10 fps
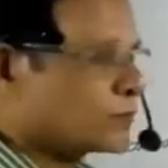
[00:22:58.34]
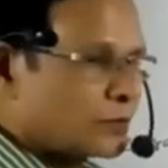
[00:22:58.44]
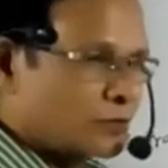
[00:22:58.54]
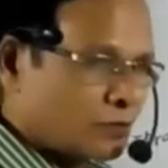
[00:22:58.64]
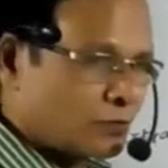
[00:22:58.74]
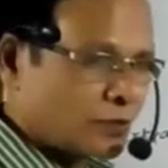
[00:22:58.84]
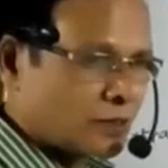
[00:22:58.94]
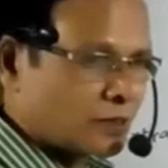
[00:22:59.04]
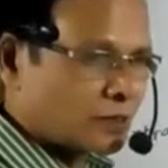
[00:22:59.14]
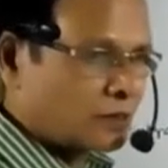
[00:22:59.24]
from the
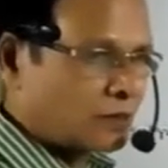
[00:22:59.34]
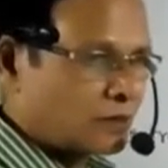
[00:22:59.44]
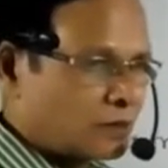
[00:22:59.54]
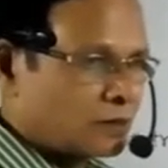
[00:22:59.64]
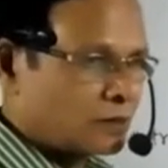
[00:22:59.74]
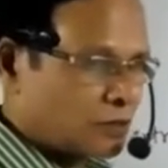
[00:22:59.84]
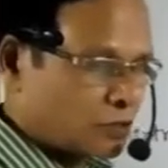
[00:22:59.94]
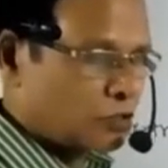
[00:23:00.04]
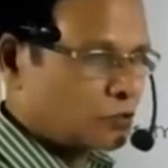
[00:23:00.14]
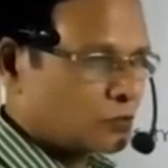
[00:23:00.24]
umbilical cord, the
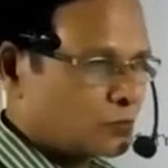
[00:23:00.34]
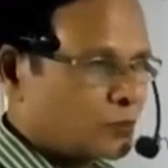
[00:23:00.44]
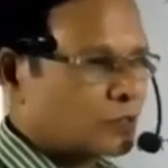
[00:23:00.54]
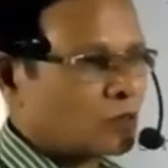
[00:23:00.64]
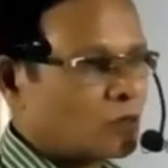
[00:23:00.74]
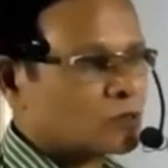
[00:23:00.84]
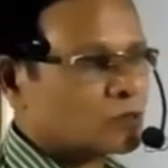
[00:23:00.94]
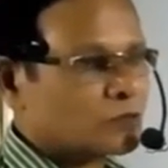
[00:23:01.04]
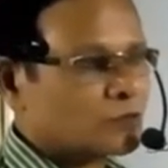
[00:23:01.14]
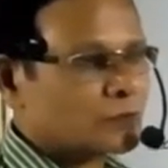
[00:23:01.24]
tissues, but
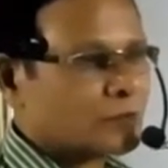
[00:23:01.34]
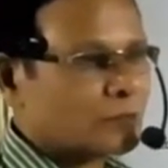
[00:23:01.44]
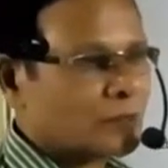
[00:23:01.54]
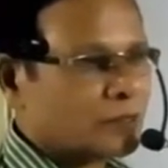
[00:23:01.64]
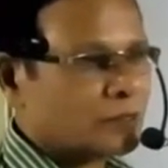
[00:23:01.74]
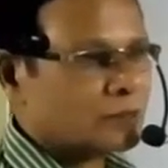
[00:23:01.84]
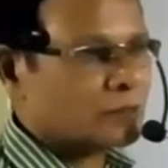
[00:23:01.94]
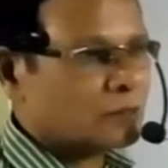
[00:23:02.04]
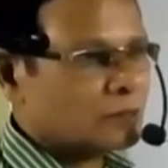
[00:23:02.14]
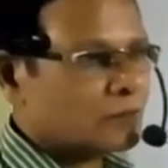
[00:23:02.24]
also from the blood,
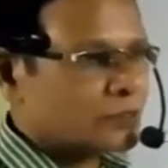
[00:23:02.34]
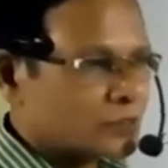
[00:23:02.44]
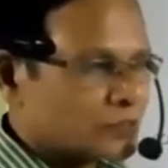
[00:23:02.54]
which